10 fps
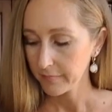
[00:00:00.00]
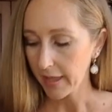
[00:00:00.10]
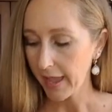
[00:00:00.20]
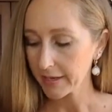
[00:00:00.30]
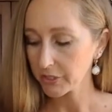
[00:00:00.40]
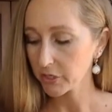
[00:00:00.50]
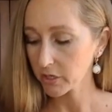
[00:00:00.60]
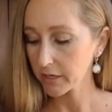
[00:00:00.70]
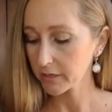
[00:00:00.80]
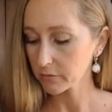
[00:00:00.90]
And you're
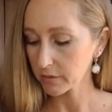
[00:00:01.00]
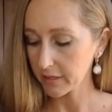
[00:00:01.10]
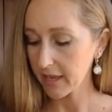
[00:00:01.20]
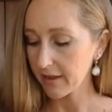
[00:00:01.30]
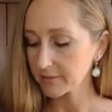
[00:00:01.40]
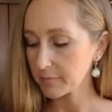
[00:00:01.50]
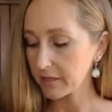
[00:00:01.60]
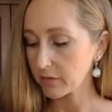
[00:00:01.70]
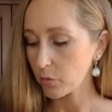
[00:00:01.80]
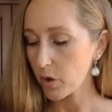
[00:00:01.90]
going to really have to be
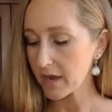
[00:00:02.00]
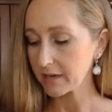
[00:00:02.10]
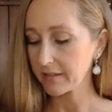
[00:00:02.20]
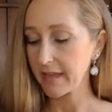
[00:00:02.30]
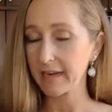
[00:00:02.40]
the one that